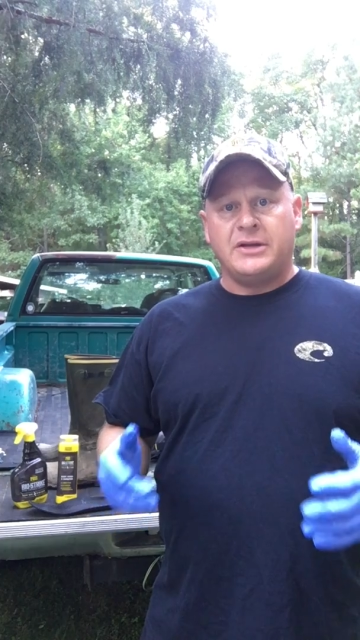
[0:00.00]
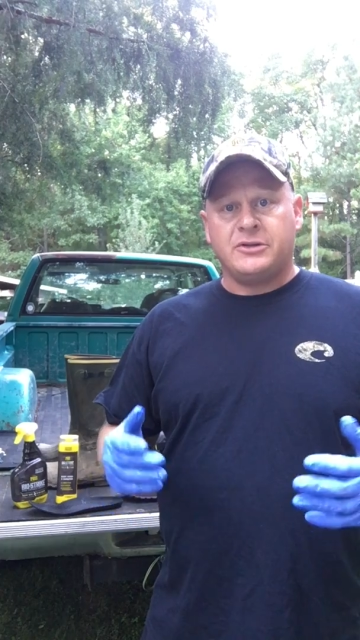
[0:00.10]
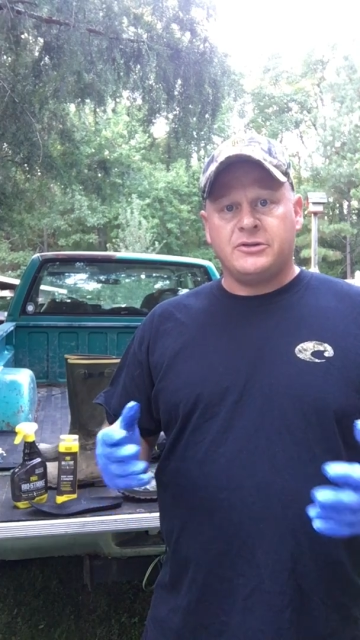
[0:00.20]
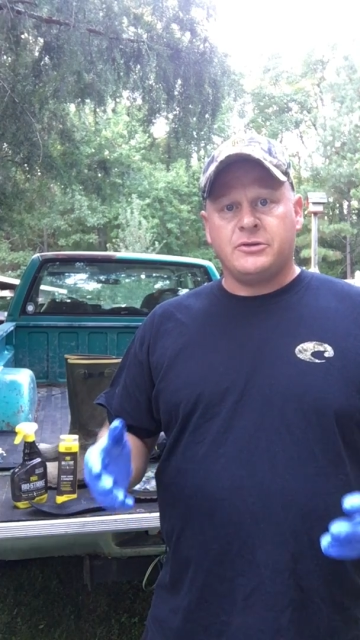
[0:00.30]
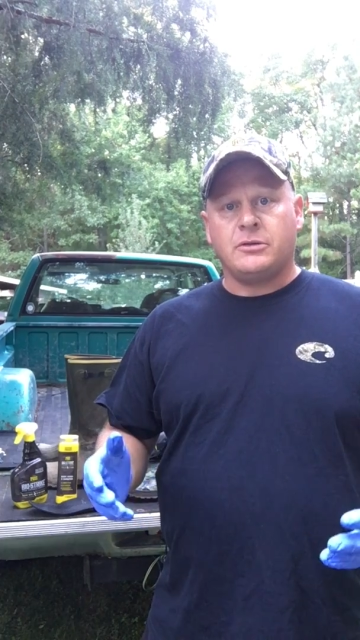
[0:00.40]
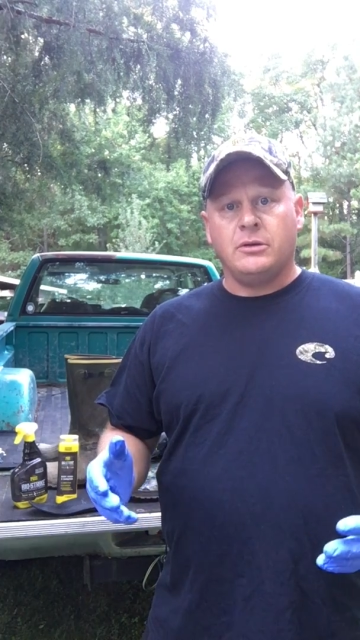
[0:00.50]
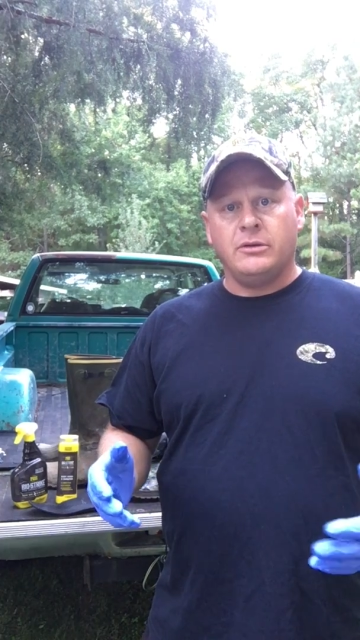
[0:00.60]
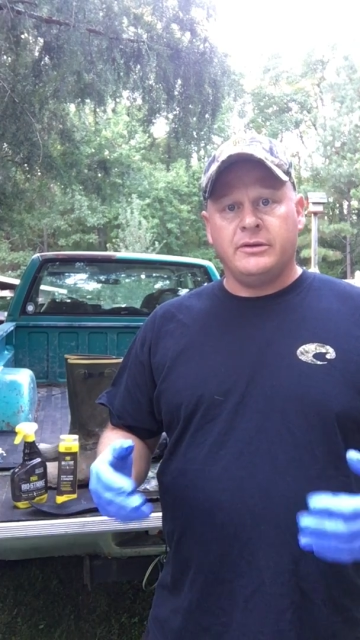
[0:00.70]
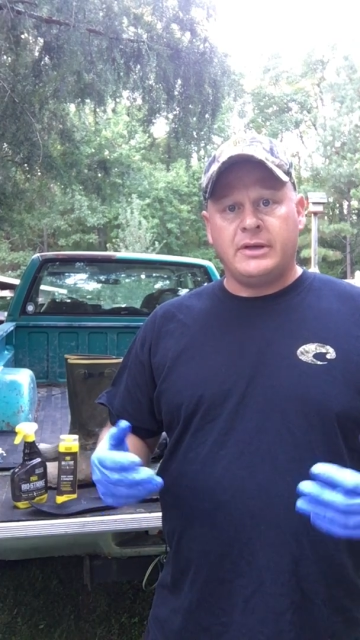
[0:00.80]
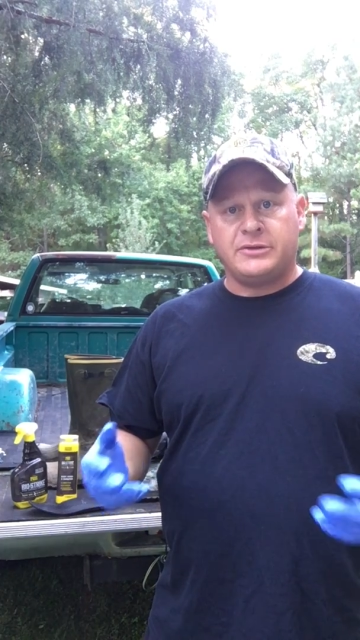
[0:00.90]
not just your
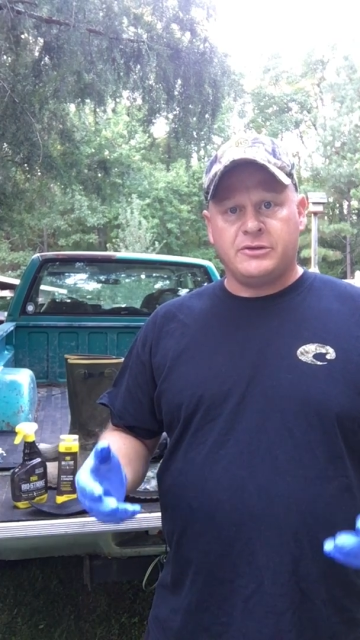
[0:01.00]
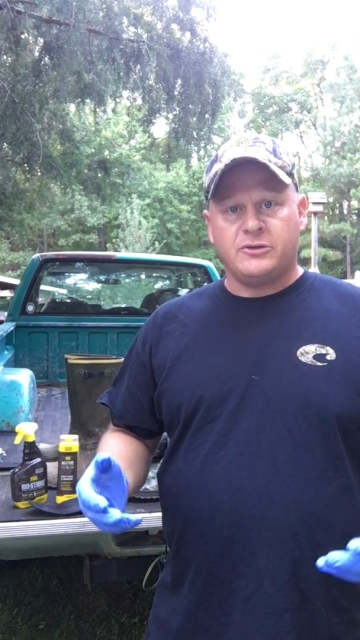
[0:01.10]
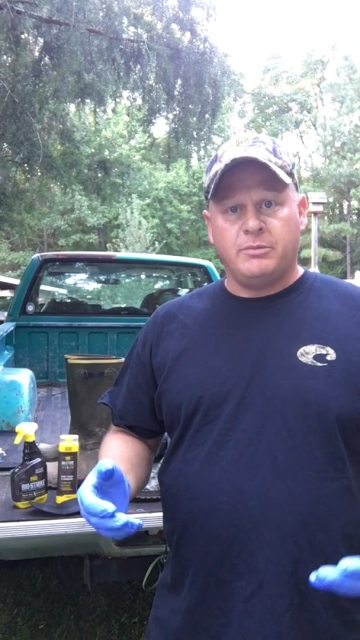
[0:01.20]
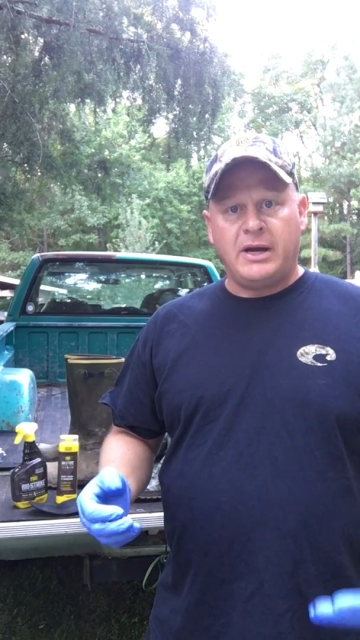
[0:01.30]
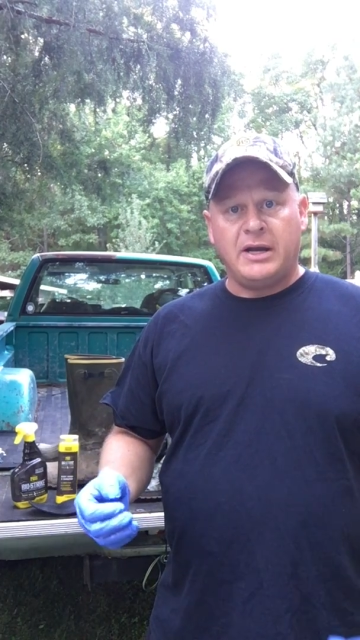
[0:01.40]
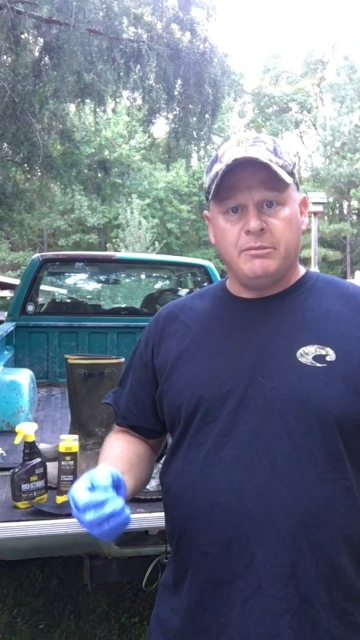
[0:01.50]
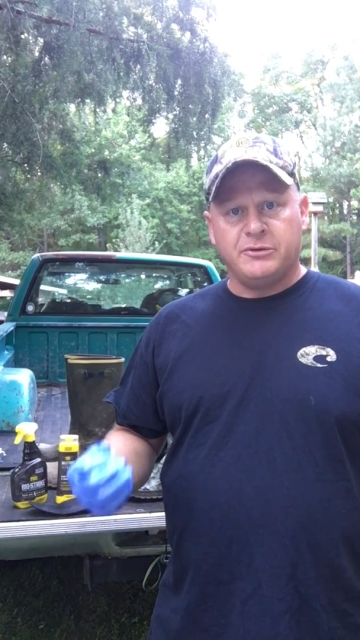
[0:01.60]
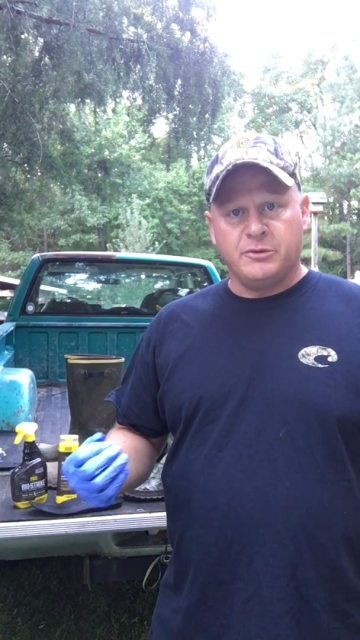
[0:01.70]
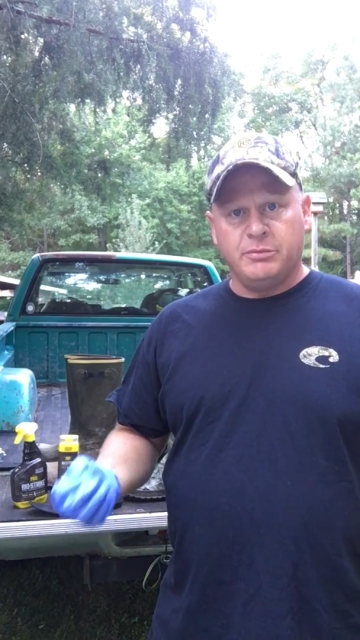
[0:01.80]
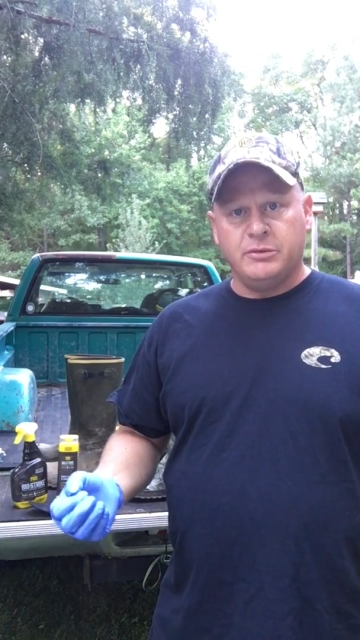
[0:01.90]
clothing, not just your body,
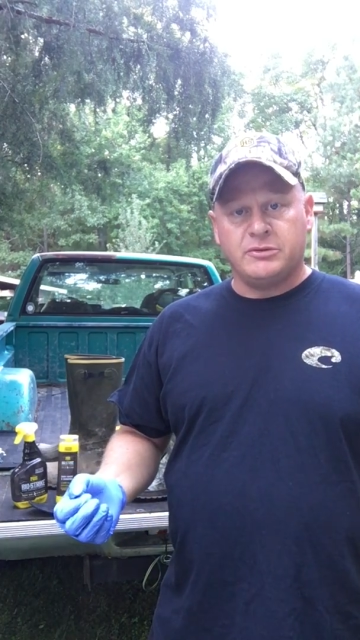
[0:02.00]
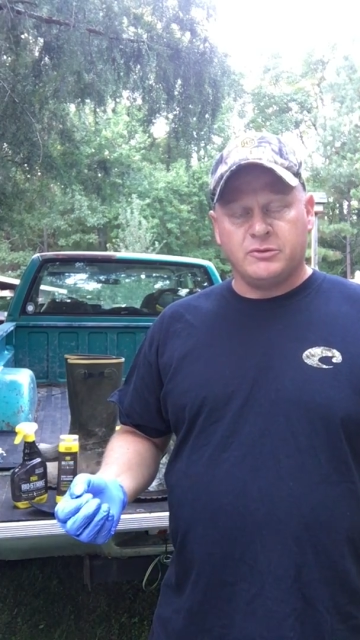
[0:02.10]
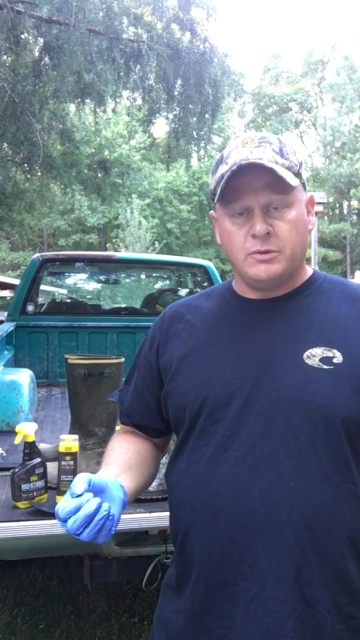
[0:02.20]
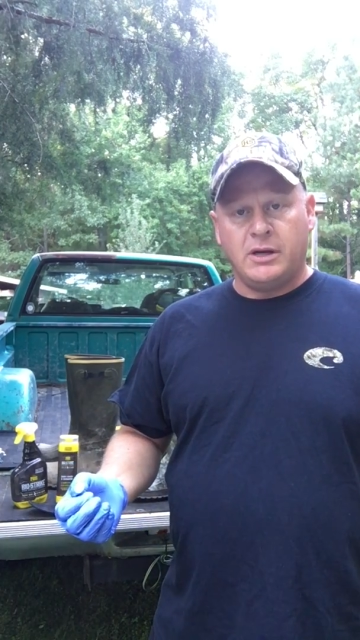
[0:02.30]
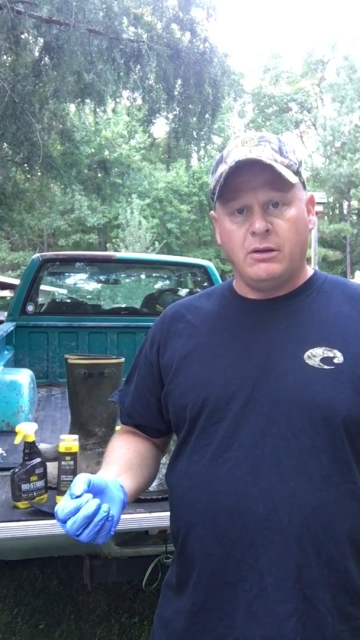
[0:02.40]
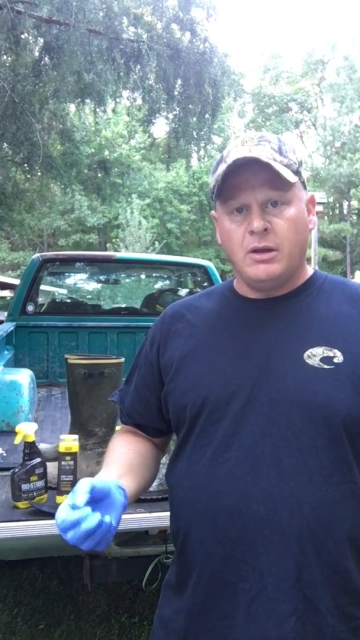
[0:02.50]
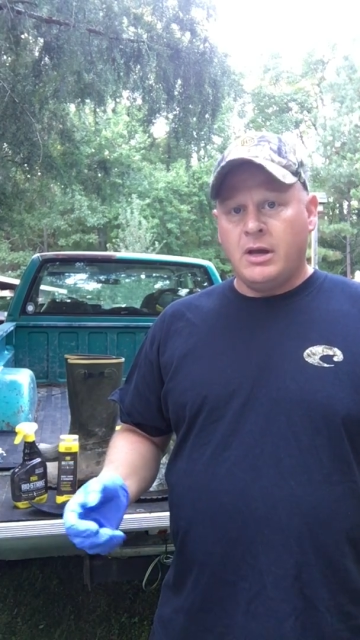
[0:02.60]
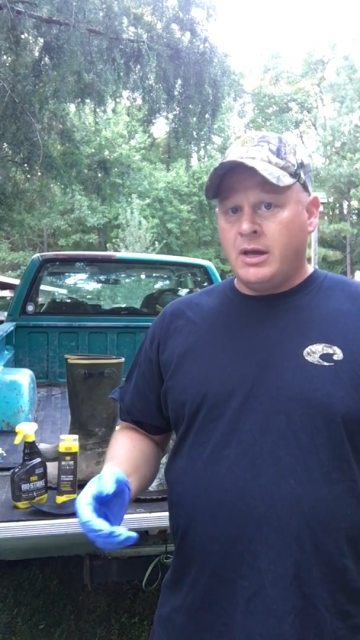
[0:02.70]
but your boots as well.